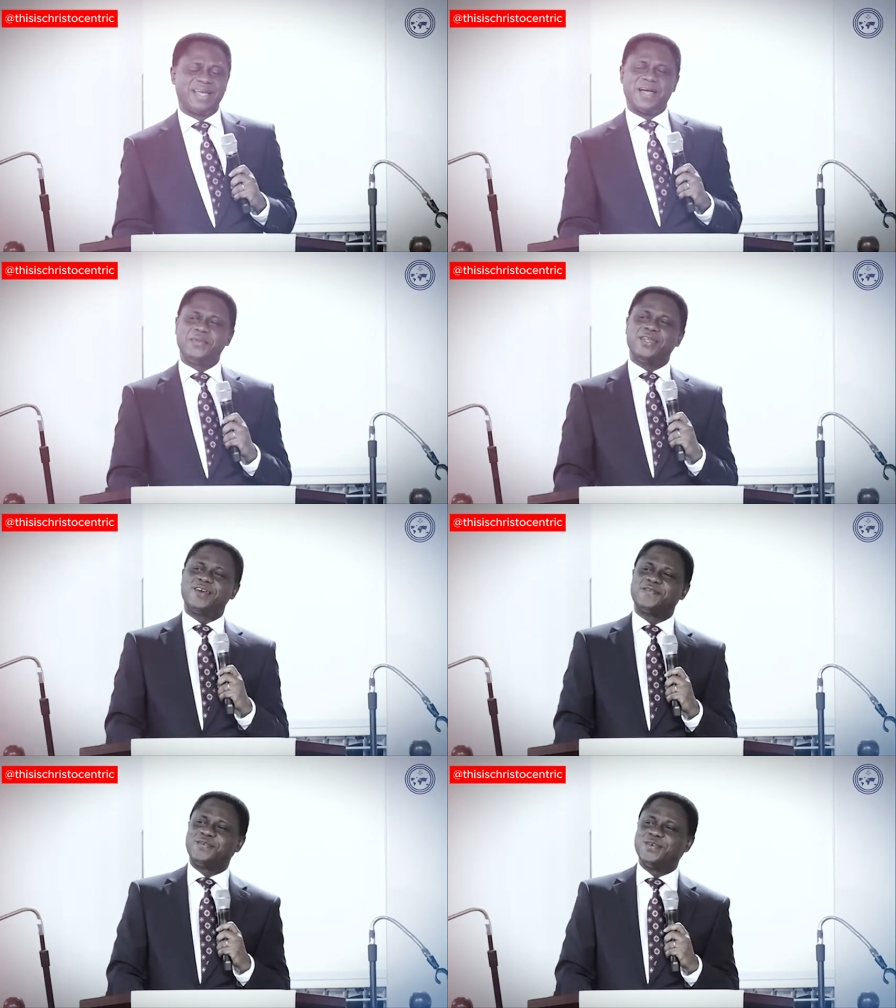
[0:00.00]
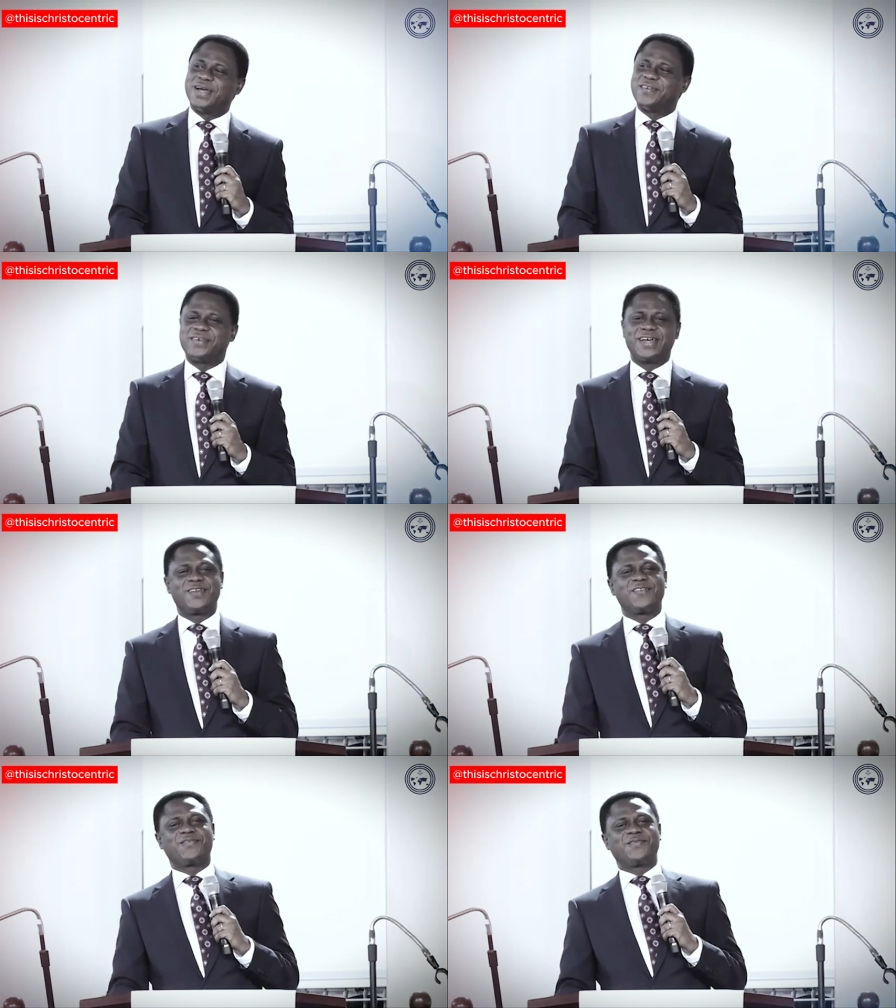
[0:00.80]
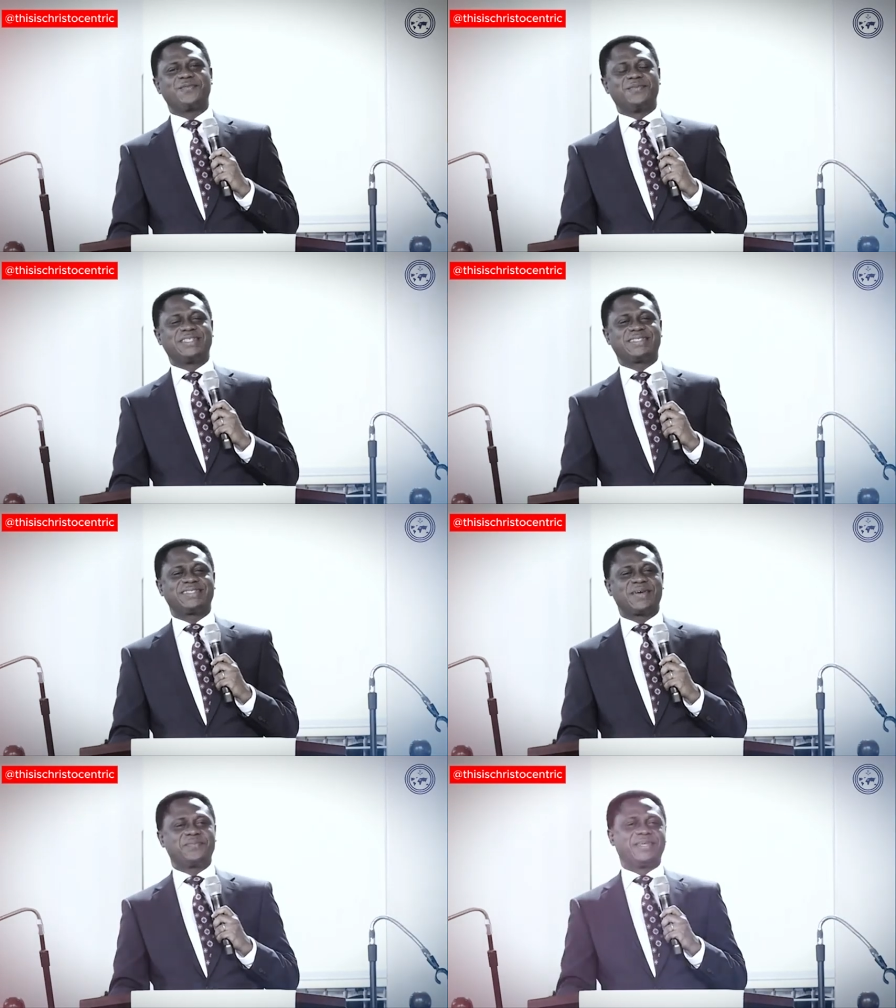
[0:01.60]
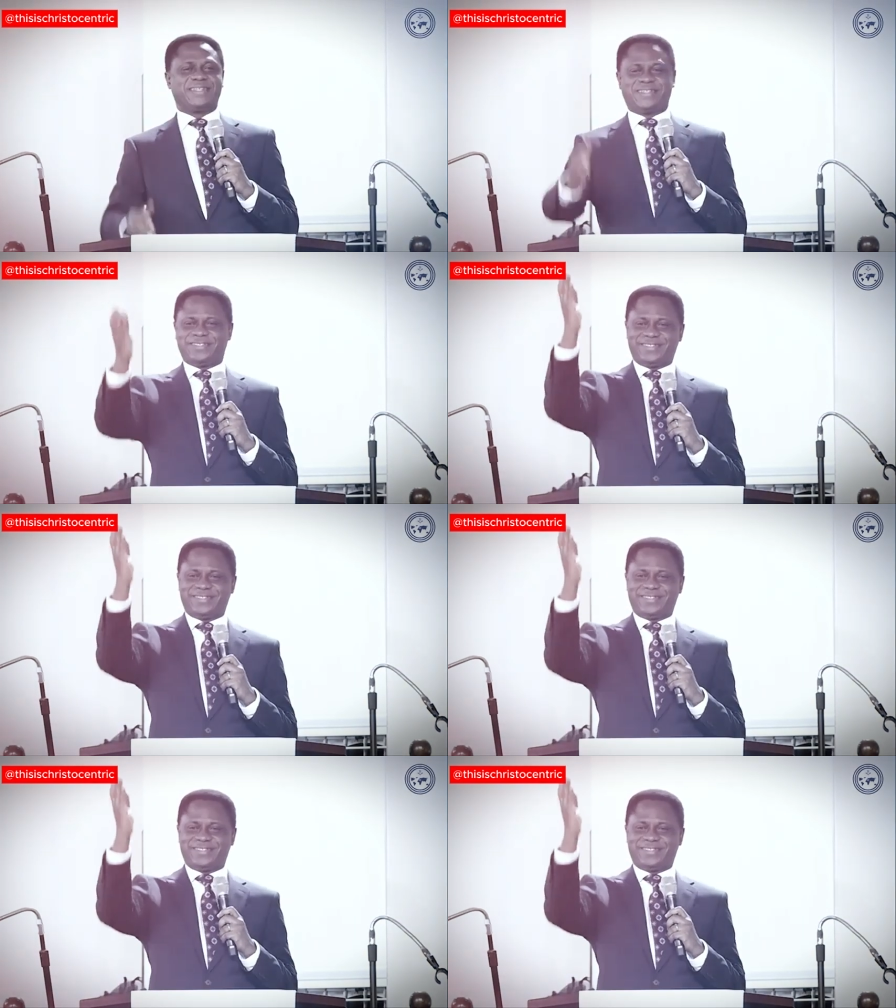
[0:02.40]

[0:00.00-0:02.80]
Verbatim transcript: How many of you have heard of Mr. Bean?